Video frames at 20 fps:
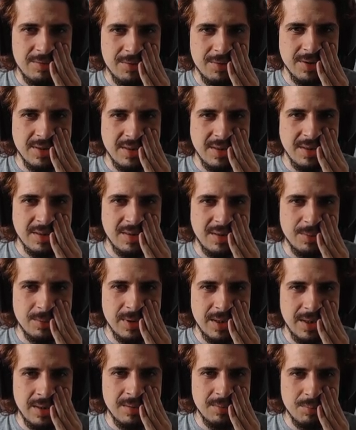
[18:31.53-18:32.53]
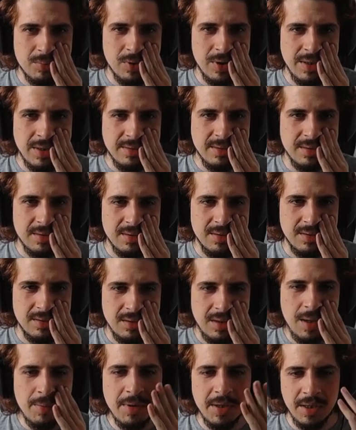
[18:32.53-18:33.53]
461 price?
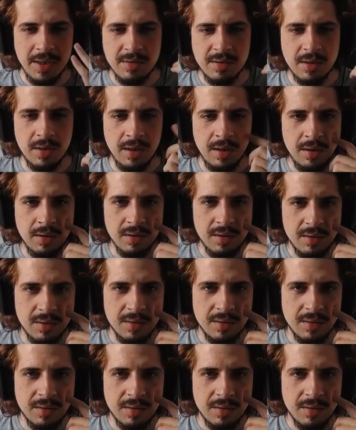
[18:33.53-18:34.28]
I mean, it's good.